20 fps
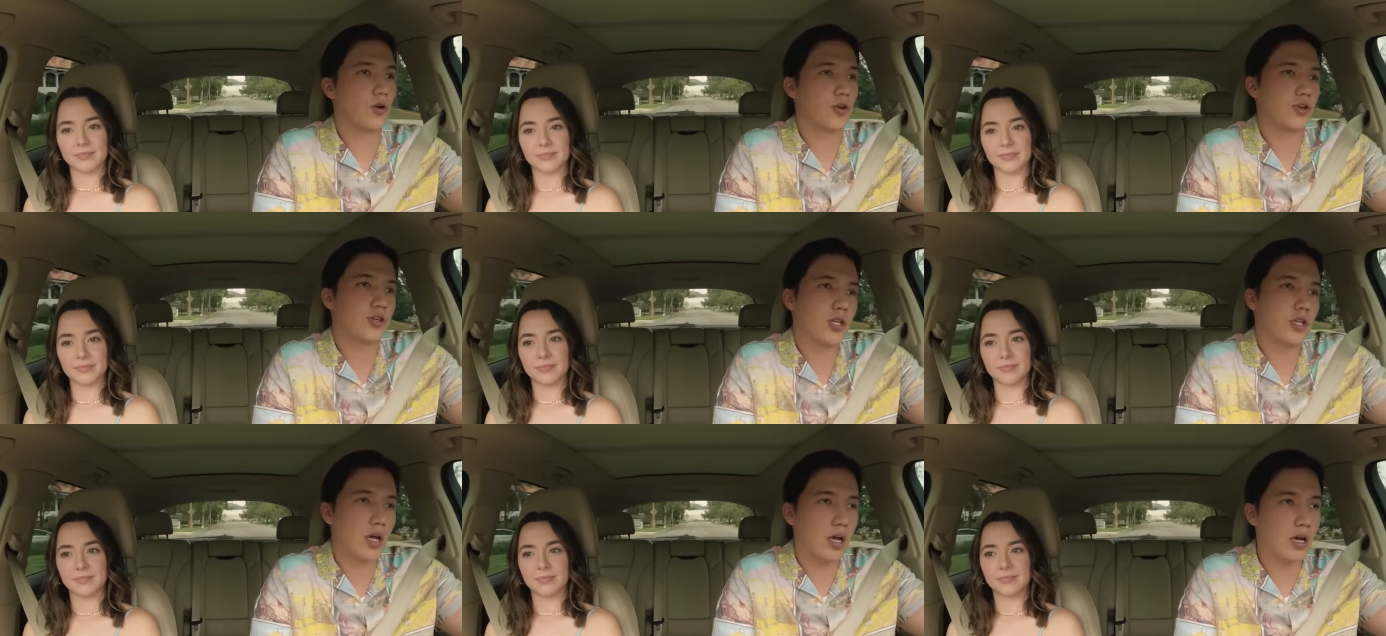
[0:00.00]

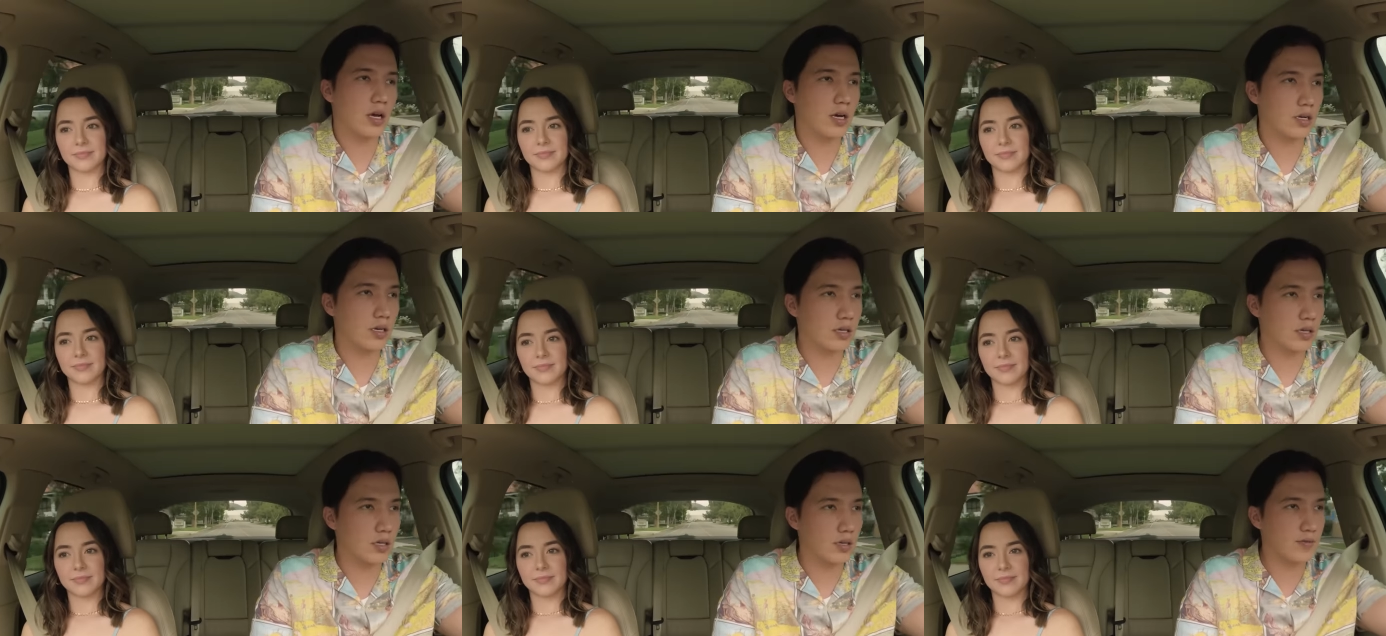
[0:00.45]
Speaker 1: Or your
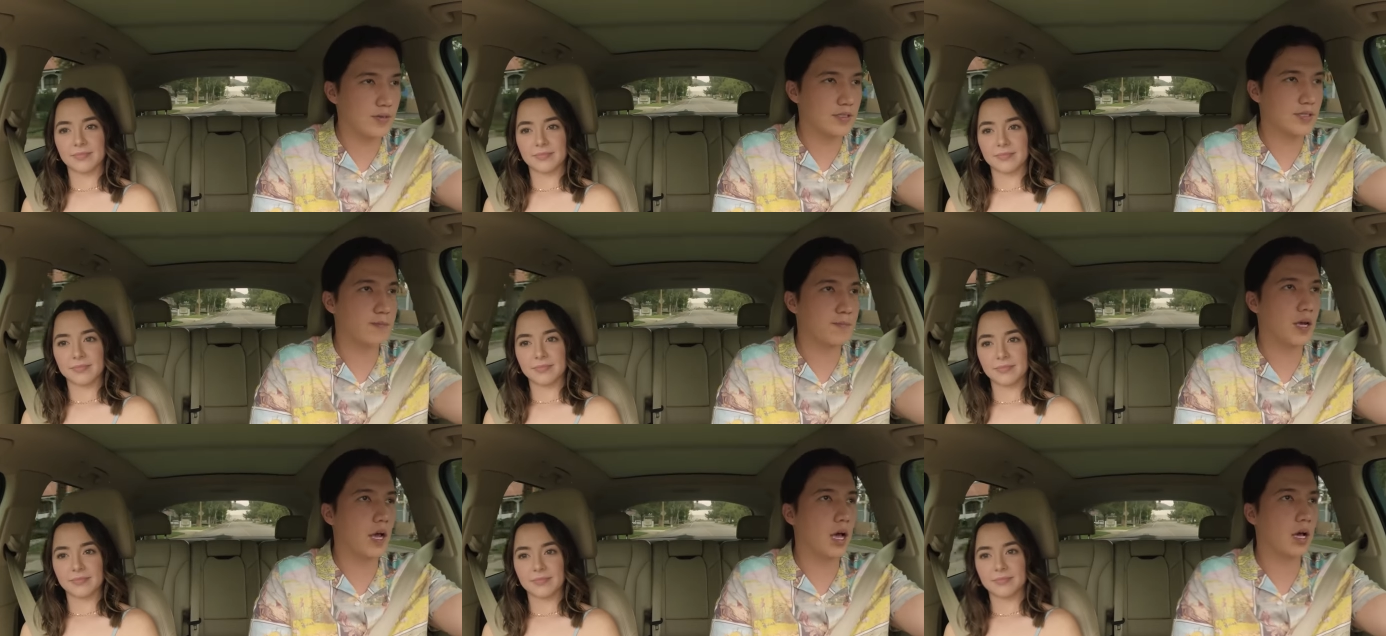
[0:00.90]
dog, if
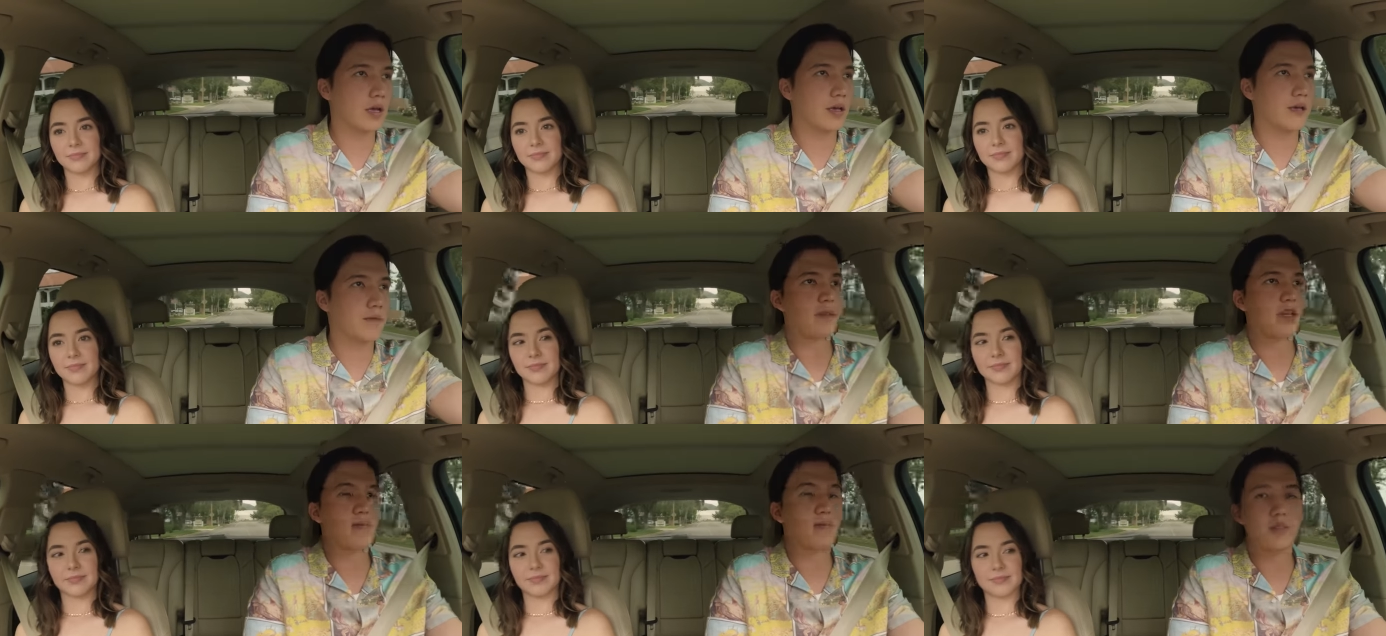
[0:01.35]
he's a
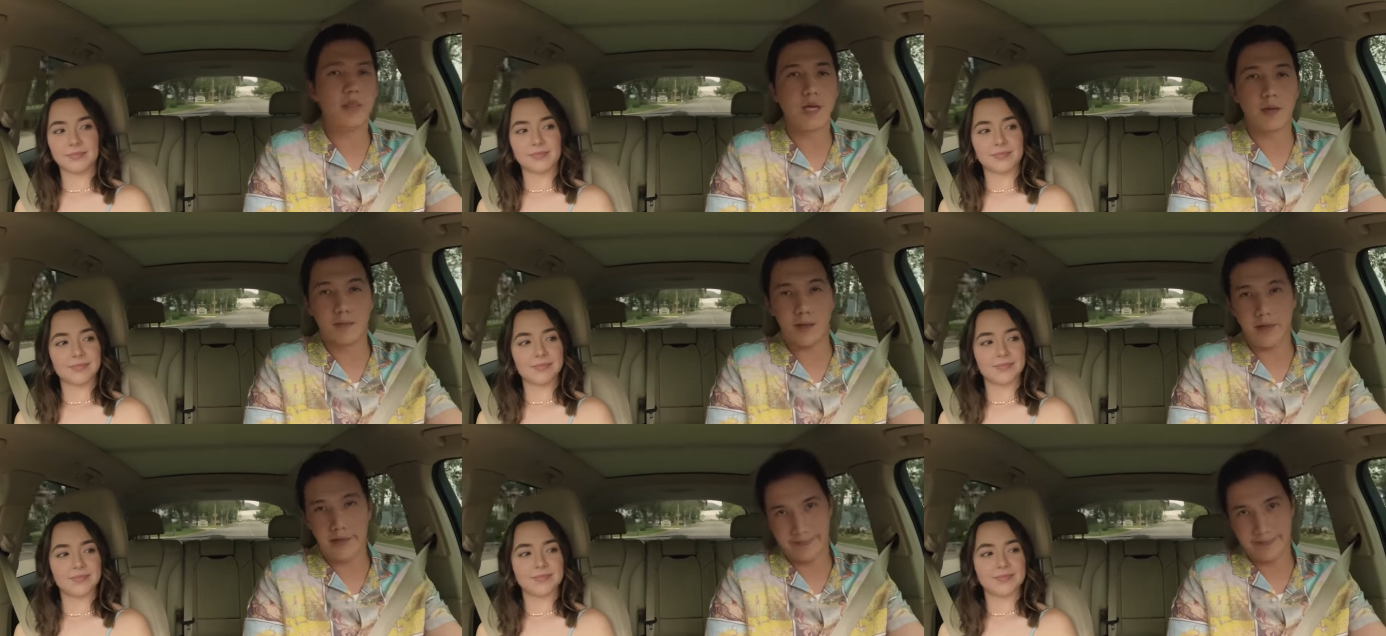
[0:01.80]
pug, named
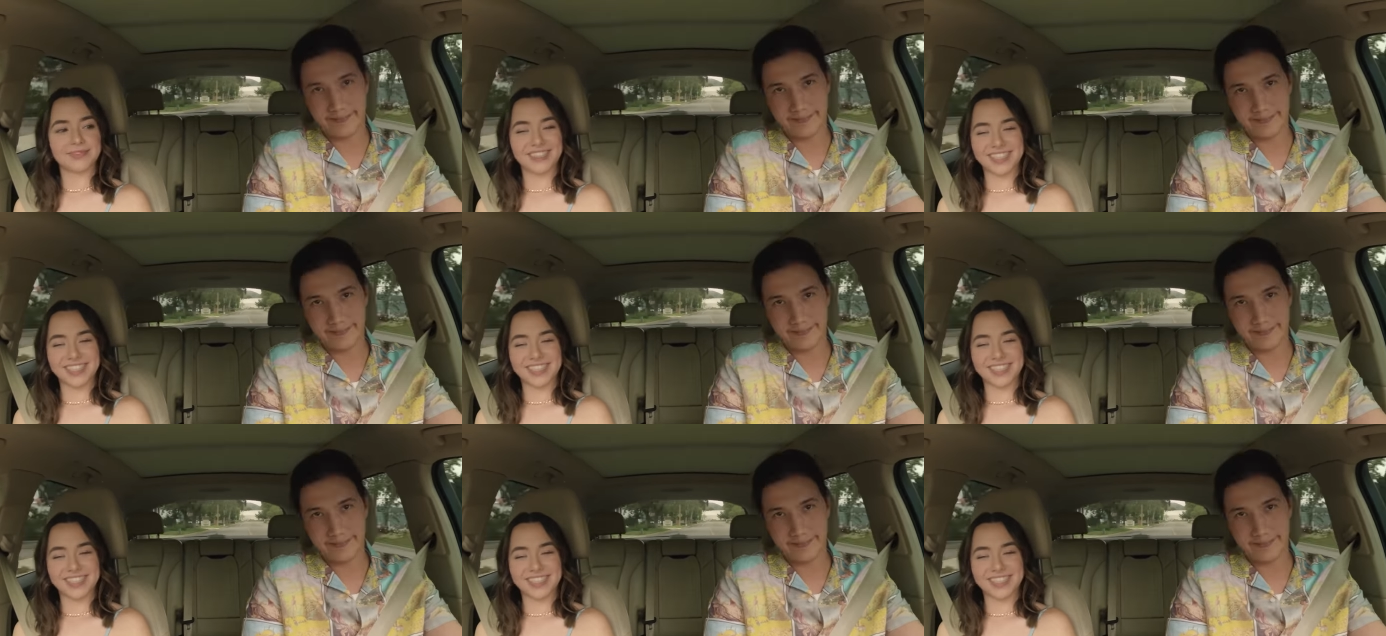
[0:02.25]
Guppy.